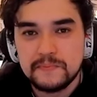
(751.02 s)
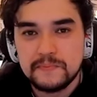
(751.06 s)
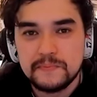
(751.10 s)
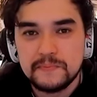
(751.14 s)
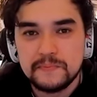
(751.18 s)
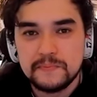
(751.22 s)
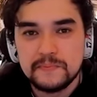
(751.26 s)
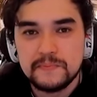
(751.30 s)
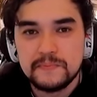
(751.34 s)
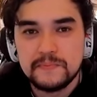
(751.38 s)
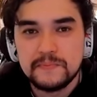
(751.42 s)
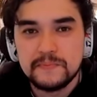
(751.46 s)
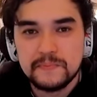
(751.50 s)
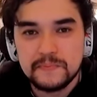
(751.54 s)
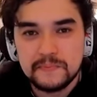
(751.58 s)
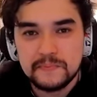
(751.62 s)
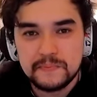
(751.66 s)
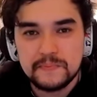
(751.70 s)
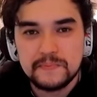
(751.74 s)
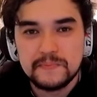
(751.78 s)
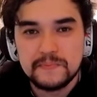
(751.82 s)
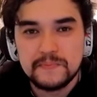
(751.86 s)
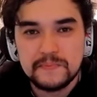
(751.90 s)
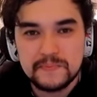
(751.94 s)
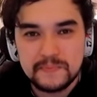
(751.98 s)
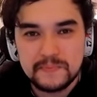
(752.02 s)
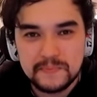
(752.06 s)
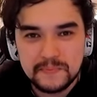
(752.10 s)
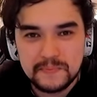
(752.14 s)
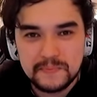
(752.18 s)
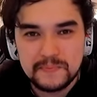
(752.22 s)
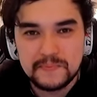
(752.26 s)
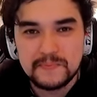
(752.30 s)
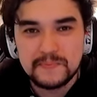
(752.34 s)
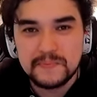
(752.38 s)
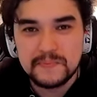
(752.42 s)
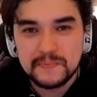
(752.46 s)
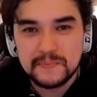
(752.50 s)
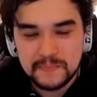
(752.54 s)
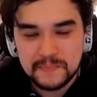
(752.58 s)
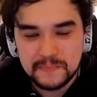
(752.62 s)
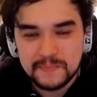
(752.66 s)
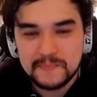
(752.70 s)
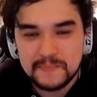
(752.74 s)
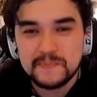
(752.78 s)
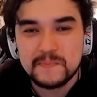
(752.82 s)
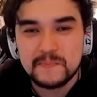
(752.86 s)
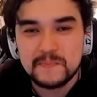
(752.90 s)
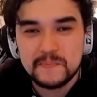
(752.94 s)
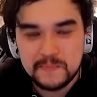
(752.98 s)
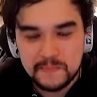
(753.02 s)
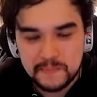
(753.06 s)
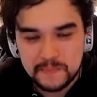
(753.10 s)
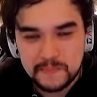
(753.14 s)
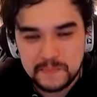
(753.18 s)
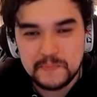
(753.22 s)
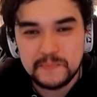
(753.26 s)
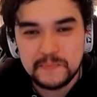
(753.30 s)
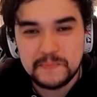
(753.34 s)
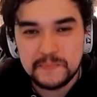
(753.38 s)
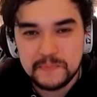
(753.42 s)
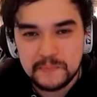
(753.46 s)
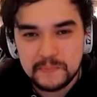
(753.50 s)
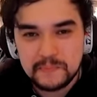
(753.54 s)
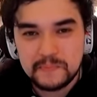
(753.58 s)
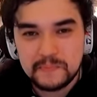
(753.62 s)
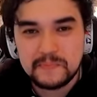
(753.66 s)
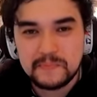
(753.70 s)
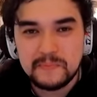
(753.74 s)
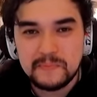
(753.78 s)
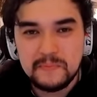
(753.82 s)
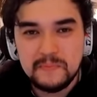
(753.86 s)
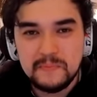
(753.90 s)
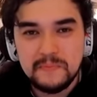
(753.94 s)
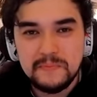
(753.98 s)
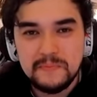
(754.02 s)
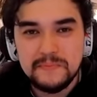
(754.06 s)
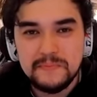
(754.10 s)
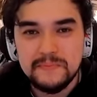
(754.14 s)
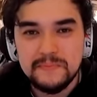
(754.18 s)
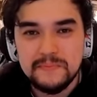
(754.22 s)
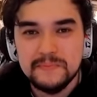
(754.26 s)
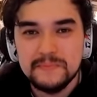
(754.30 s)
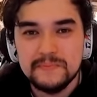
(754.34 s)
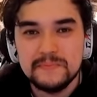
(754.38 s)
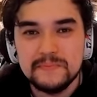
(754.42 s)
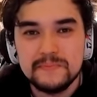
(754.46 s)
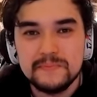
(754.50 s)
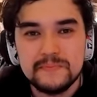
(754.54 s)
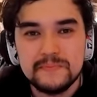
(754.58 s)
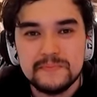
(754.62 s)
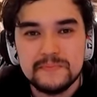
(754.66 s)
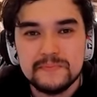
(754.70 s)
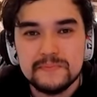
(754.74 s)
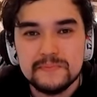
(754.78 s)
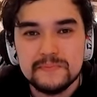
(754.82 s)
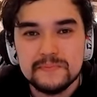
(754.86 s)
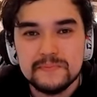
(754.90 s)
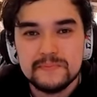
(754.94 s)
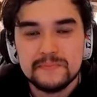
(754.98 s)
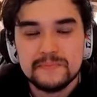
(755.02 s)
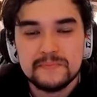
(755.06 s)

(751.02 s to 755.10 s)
No words are spoken by the person on screen.